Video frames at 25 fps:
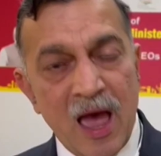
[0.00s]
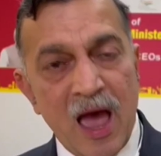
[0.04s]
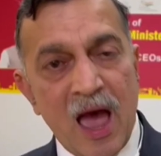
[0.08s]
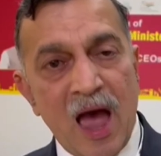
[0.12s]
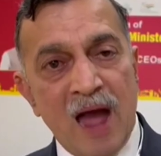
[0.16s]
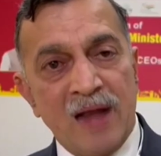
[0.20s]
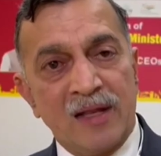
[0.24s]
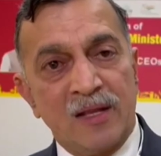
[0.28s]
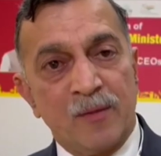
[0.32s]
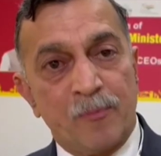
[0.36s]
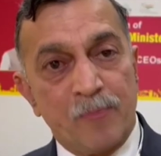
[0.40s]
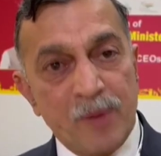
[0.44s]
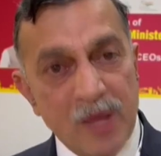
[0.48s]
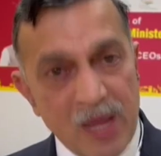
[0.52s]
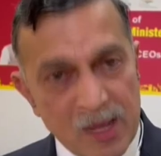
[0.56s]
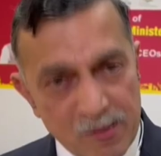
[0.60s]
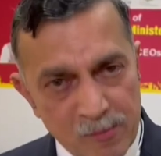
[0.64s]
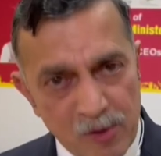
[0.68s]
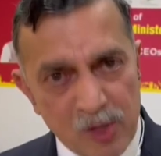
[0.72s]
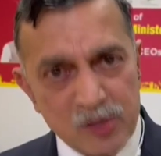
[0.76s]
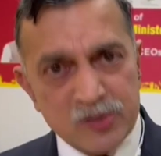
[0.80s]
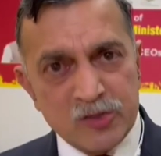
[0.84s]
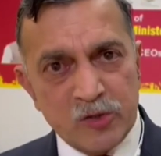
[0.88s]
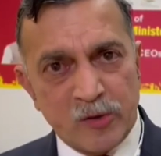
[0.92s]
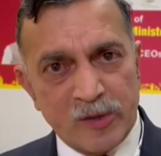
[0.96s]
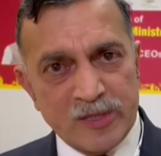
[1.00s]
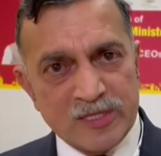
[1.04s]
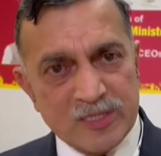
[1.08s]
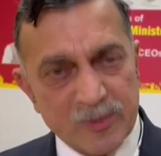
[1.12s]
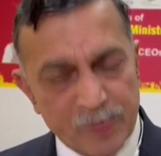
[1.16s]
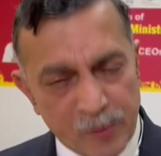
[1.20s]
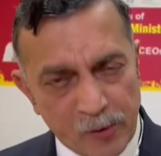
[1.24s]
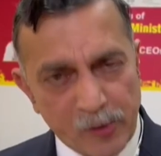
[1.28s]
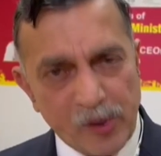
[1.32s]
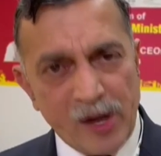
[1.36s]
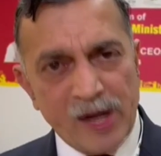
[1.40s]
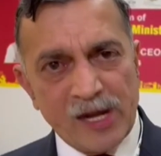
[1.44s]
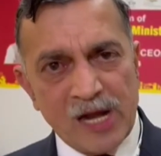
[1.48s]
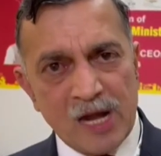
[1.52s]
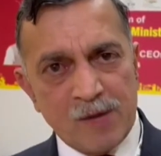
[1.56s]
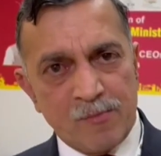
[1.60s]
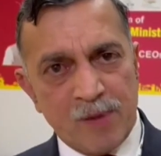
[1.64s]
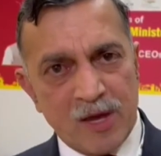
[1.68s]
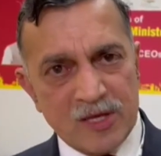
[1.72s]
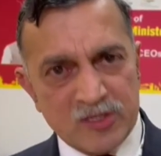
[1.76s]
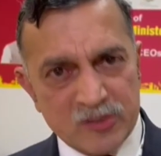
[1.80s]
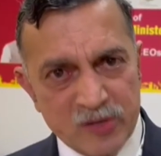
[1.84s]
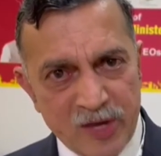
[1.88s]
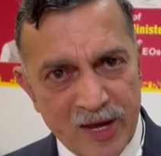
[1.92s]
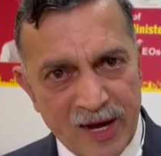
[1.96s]
and the PM also reciprocated
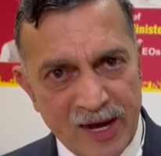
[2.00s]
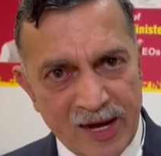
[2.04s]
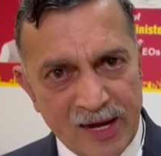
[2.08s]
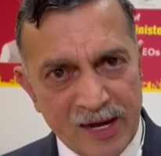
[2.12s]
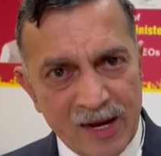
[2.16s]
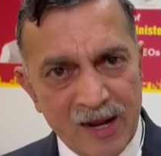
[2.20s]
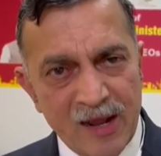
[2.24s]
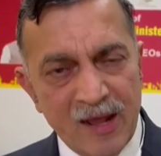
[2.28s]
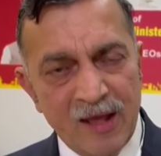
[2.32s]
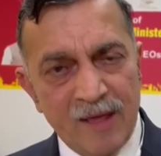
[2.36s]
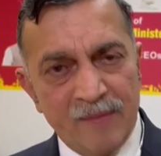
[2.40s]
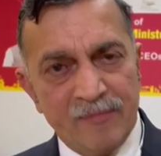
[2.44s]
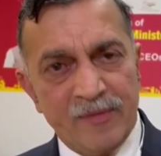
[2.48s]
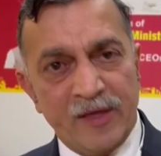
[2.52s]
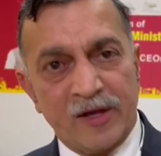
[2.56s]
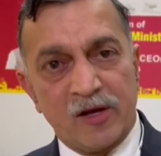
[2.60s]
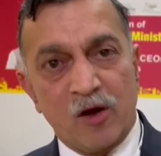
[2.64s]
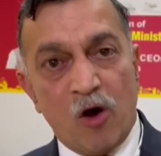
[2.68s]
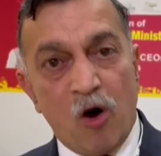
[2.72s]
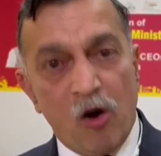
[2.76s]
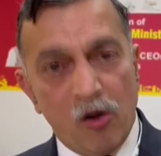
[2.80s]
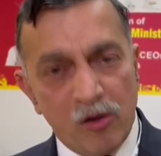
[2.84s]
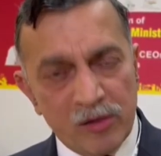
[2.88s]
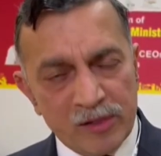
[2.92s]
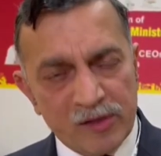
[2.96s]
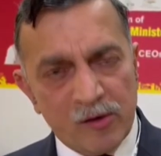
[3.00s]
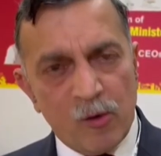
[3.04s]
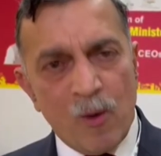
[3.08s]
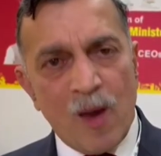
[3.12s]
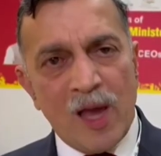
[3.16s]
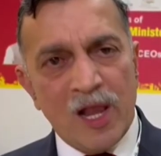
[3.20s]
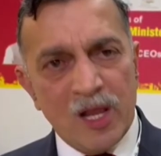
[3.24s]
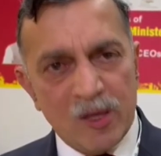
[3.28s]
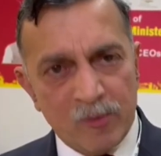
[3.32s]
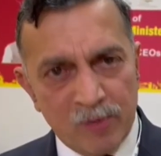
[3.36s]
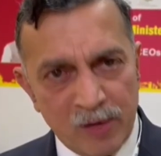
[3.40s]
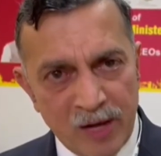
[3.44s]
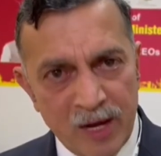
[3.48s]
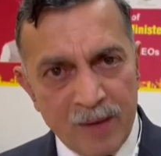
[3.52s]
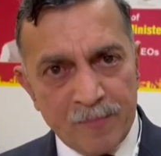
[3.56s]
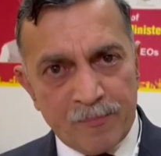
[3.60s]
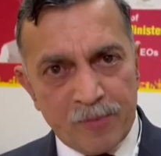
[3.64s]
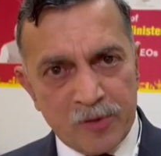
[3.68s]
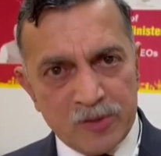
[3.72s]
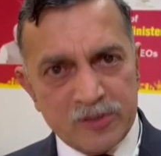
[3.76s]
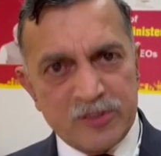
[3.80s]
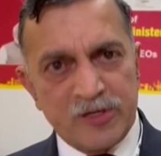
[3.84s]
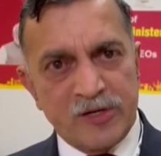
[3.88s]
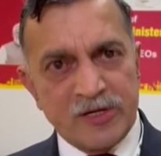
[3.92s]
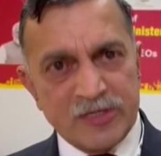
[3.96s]
by saying that all the valuable
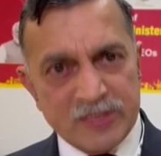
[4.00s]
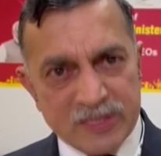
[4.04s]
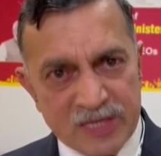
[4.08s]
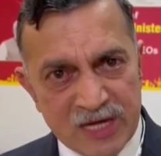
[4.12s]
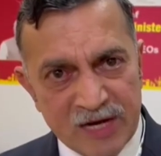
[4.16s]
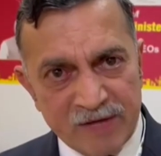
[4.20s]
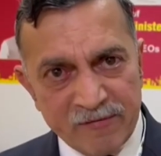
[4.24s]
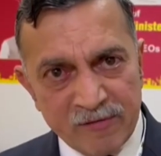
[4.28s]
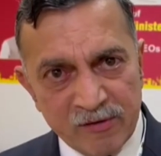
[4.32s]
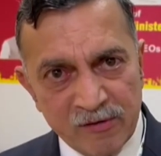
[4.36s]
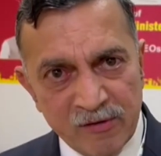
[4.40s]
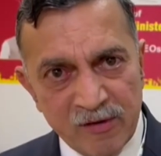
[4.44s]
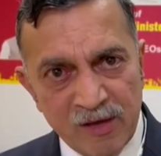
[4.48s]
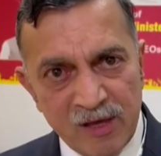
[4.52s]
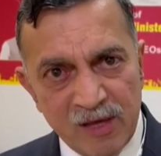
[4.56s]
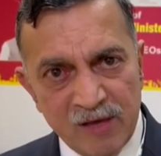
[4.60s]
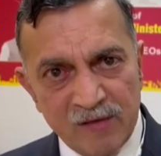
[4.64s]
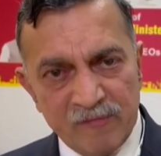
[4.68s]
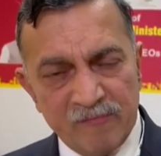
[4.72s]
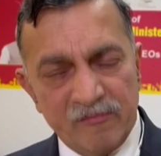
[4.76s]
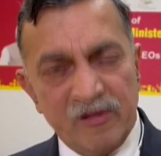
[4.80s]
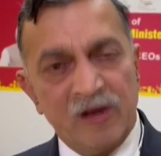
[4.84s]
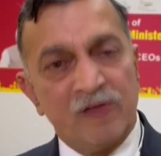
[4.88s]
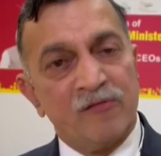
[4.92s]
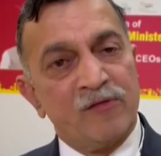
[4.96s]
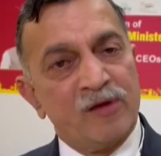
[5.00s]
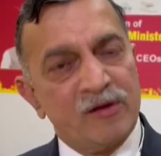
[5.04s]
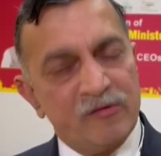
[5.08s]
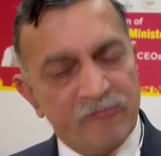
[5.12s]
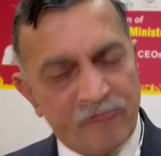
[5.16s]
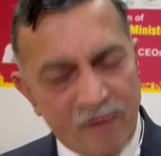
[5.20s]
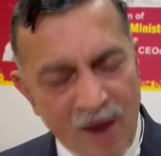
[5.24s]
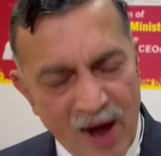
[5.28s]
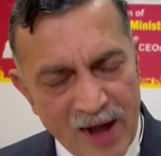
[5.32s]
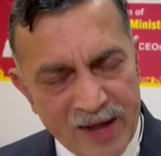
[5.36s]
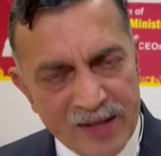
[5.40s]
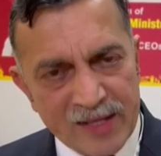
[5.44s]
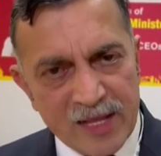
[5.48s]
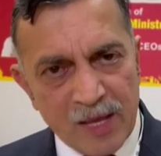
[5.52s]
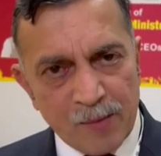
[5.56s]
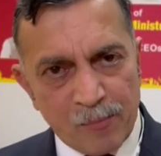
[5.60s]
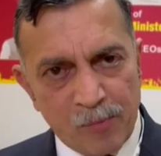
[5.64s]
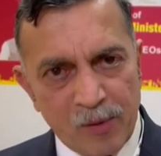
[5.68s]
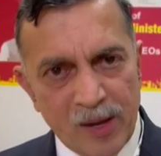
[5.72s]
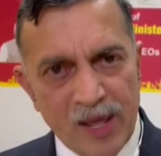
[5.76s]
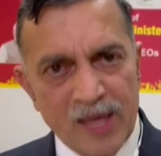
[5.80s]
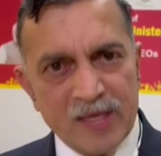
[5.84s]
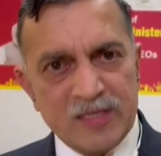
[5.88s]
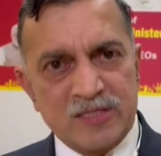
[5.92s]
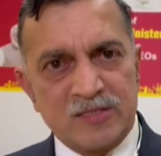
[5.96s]
inputs he received will find their
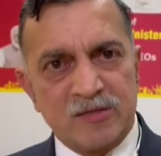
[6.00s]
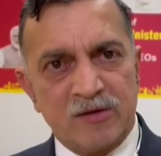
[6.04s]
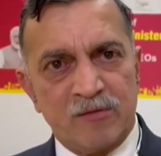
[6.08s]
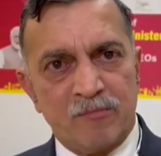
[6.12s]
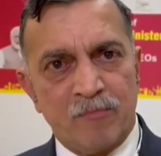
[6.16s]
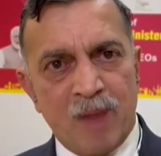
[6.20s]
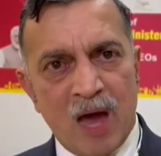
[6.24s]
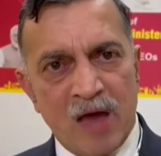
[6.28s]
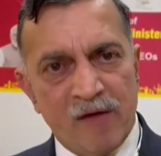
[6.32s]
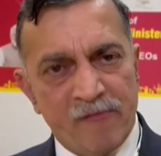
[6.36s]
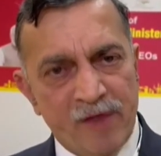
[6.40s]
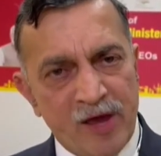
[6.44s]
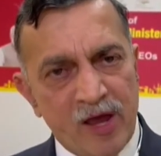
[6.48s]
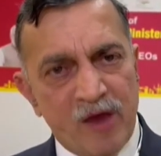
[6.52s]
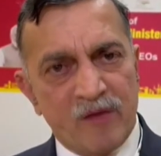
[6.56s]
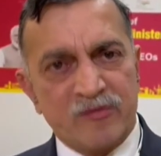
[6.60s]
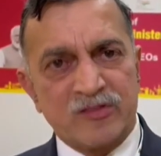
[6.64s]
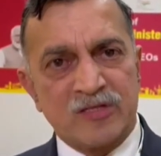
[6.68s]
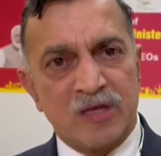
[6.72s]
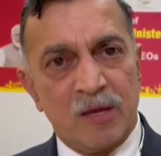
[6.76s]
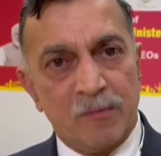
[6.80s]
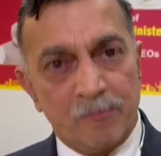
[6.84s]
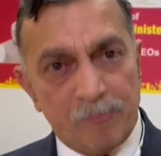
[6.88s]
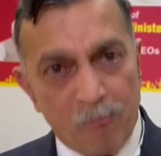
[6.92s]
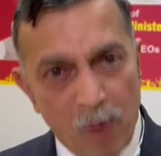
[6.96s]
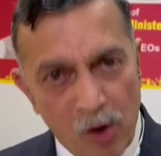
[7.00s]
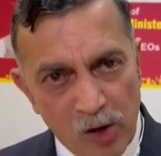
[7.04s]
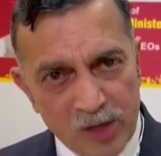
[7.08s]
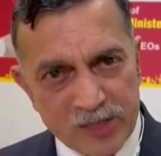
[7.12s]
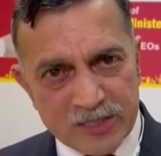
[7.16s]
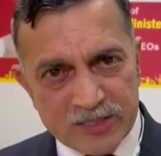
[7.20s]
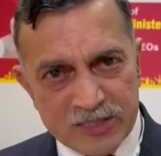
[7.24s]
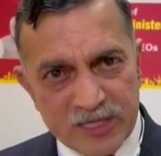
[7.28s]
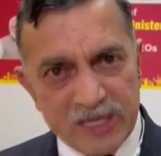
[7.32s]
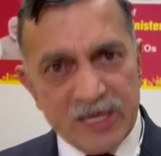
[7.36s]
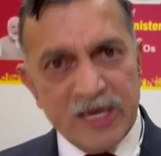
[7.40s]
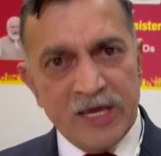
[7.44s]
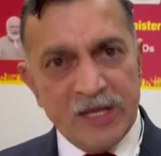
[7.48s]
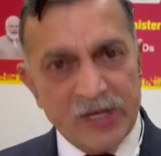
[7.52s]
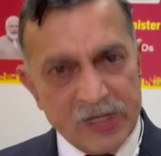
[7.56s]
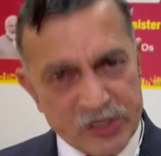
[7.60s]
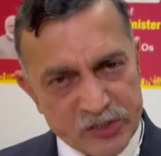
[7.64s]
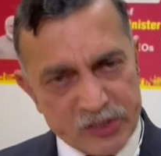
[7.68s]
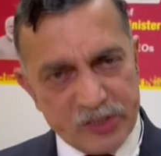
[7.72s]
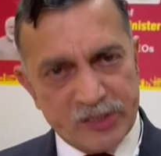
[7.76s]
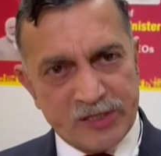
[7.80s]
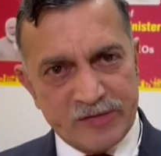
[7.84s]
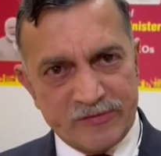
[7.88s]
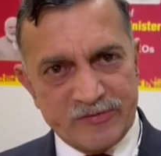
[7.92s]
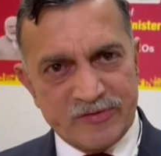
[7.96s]
place by way of some policy
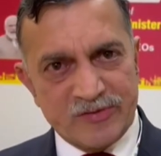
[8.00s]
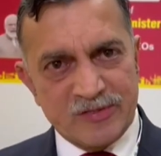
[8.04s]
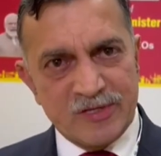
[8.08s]
initiatives.